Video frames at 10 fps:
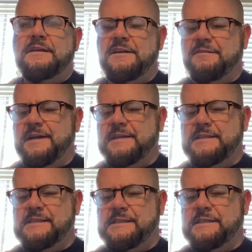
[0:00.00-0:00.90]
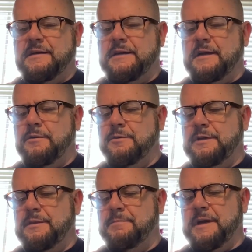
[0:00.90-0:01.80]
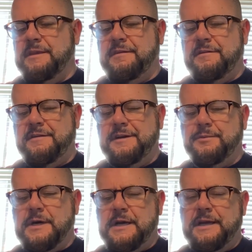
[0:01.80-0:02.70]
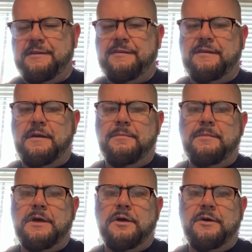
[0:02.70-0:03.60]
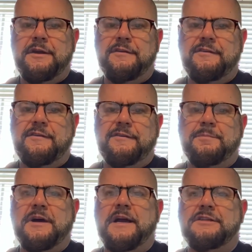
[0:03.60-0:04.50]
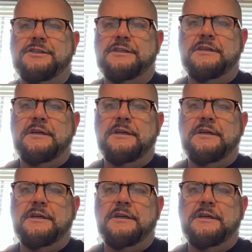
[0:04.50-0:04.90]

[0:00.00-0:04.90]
I'd like to start out with my theory why some Hoyas splash.